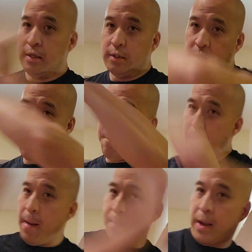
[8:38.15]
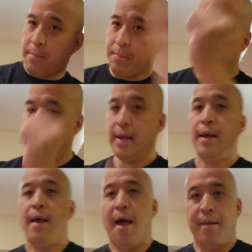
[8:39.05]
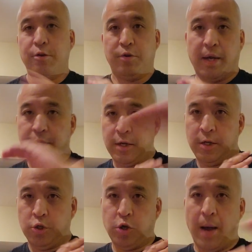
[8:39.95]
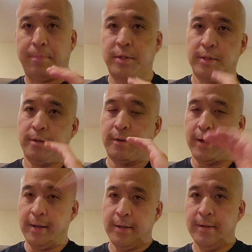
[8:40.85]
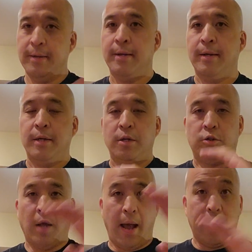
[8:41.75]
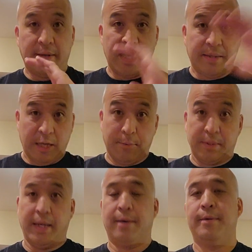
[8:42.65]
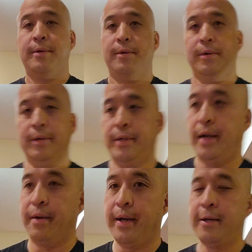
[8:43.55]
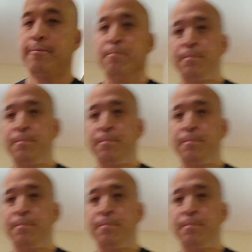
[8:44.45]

slide, bang, bang, bang, and then you got chops. Okay, and keep the elbow down. All right.